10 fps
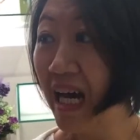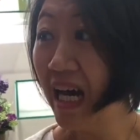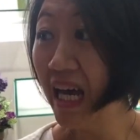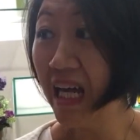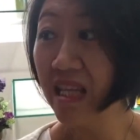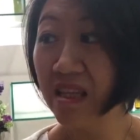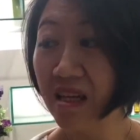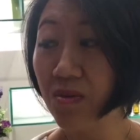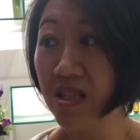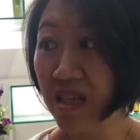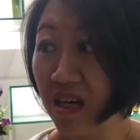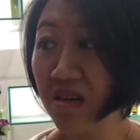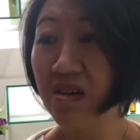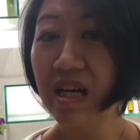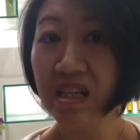And that was
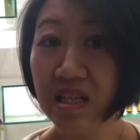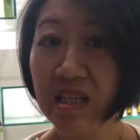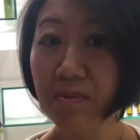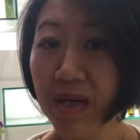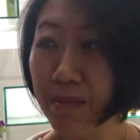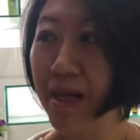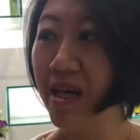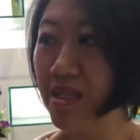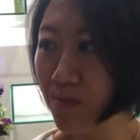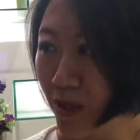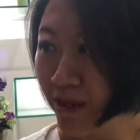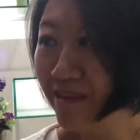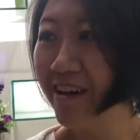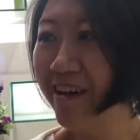how I actually met my husband.